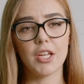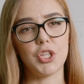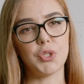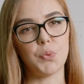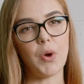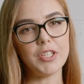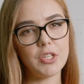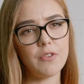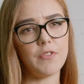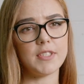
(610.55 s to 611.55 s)
Just want
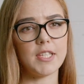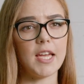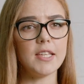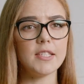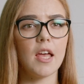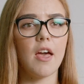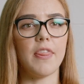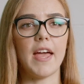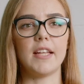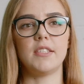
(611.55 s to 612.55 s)
to emphasize
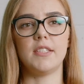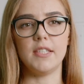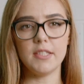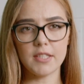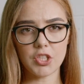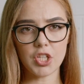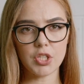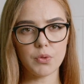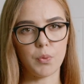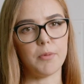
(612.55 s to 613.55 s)
that these
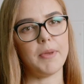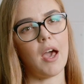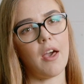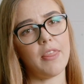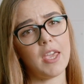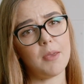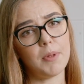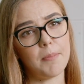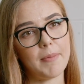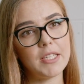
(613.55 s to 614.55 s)
suggestions will be either
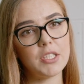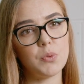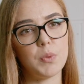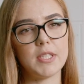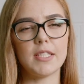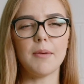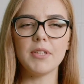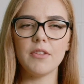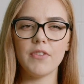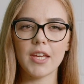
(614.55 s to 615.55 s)
implemented with some
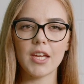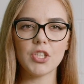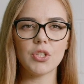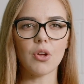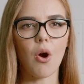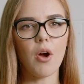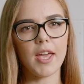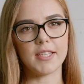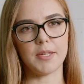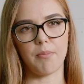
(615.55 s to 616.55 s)
modification
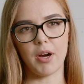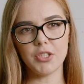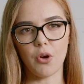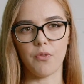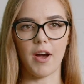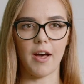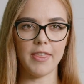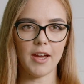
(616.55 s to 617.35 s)
or as a part of other